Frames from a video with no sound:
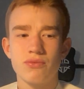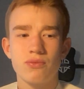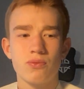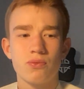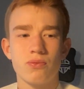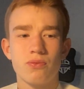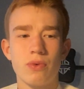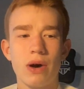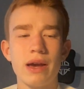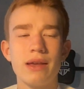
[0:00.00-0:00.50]

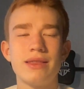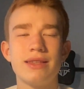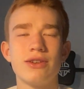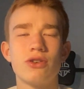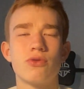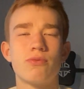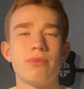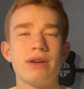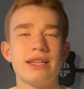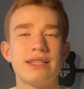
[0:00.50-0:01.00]
Why
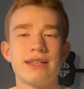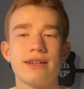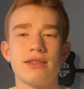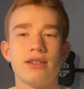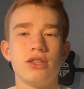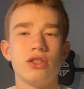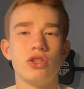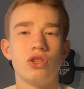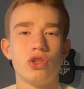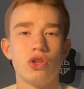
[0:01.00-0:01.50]
they're
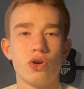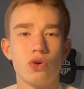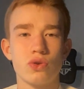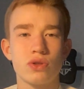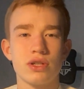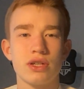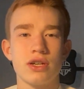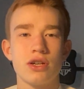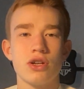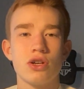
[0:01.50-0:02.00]
basically
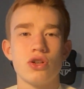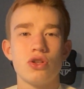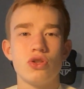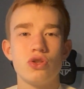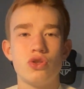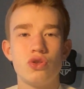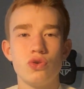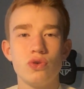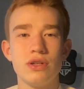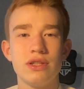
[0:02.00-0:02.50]
not
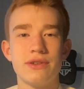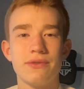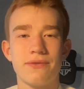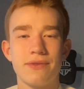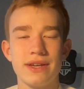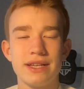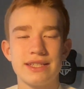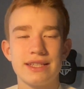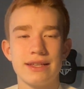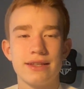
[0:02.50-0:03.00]
doing the
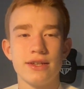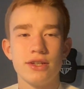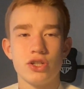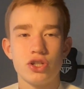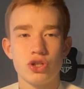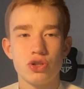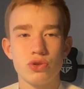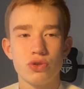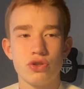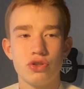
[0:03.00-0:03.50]
things that they
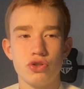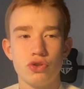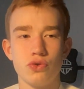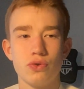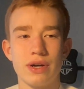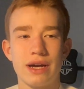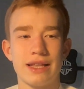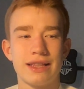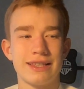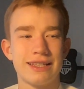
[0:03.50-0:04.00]
should do?
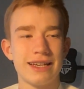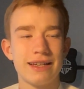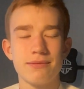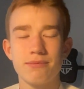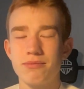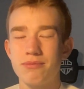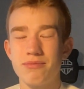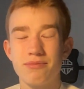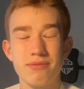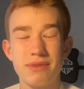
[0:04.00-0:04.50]
And
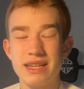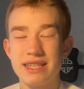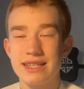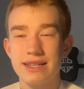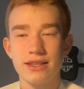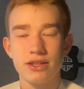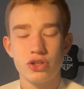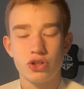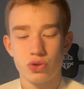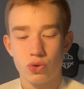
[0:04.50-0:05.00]
then
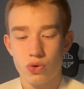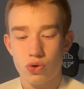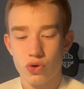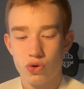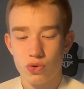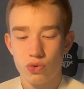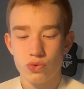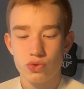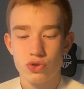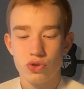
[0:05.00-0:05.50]
basically Jordan
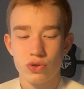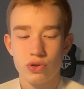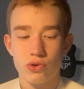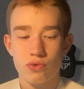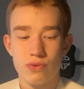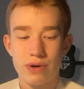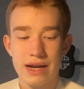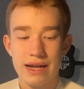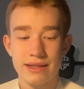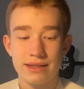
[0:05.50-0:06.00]
goes on a
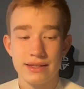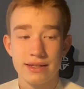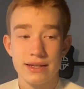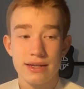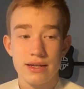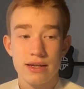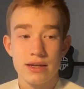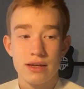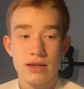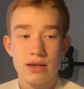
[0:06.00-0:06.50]
rant
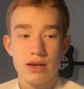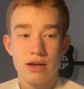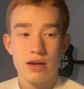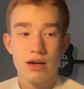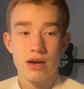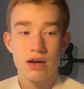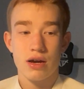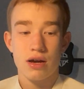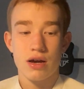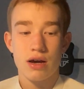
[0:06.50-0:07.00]

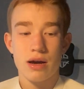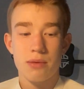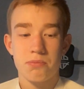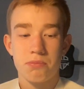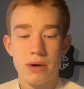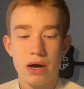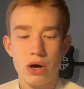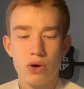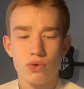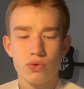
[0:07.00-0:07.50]

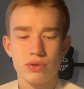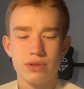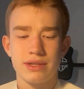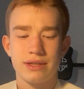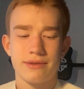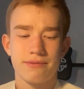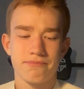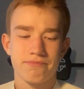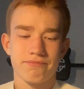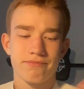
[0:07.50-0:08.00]

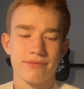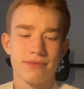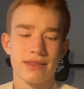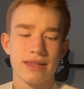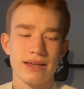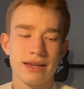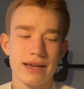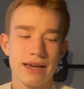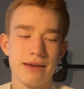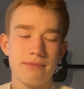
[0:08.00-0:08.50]
about
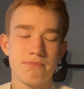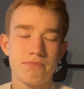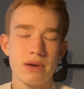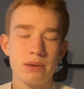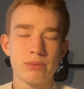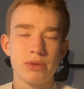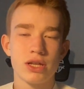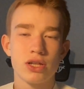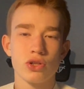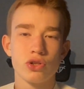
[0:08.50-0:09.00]
a
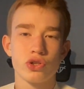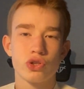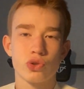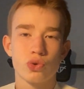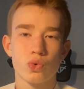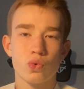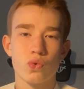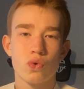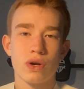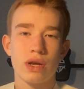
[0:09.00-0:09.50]
biblical
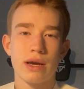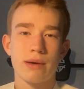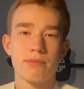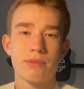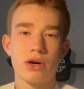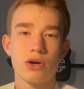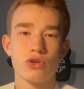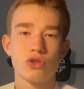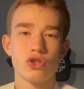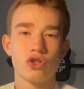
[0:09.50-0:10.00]
story
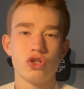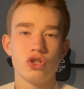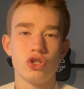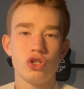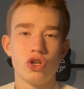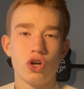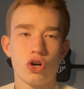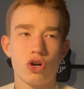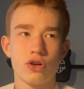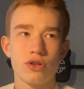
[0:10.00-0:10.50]
about
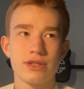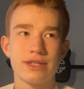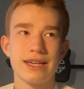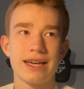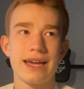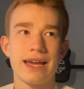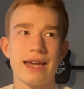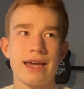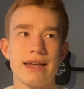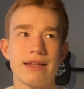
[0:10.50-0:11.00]
God
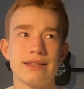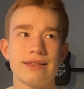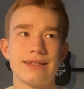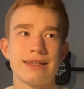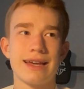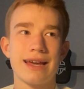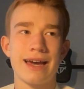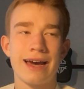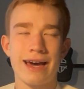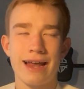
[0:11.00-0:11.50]
and
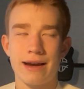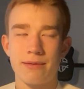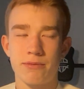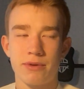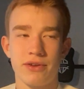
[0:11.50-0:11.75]
Adam.